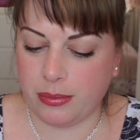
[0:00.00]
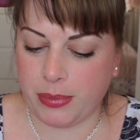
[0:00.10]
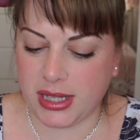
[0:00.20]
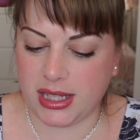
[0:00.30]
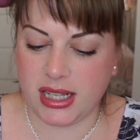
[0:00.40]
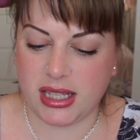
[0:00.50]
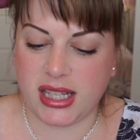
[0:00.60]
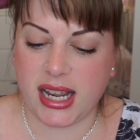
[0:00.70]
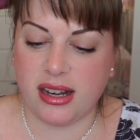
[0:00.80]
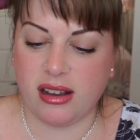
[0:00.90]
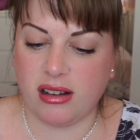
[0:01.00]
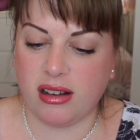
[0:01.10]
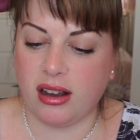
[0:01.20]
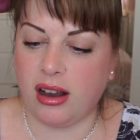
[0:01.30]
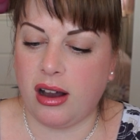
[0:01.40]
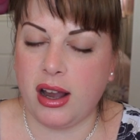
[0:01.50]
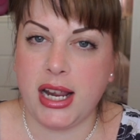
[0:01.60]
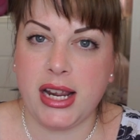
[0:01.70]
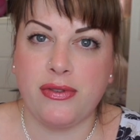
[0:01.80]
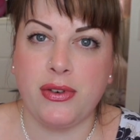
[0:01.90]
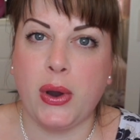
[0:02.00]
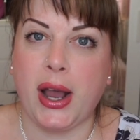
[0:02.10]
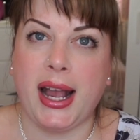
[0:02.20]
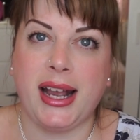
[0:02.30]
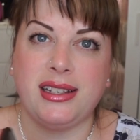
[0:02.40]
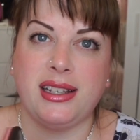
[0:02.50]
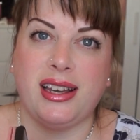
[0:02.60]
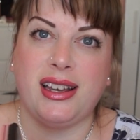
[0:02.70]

But since then I've not had